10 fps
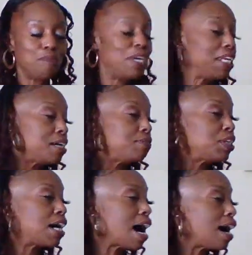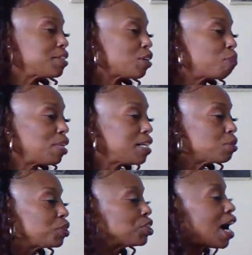many of you guys are
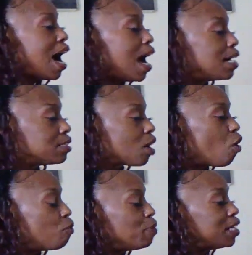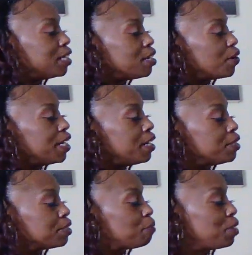blessed with your eyes open and your
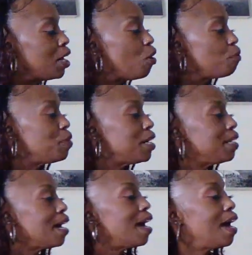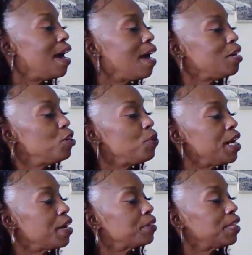ears to be open, and you
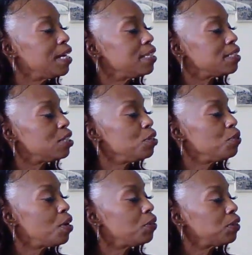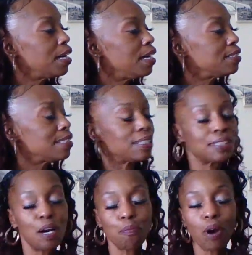hear things and you know things that
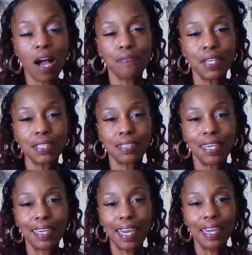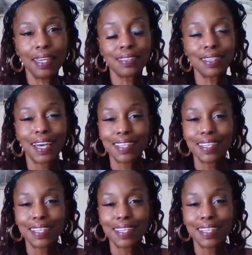some prophets and kings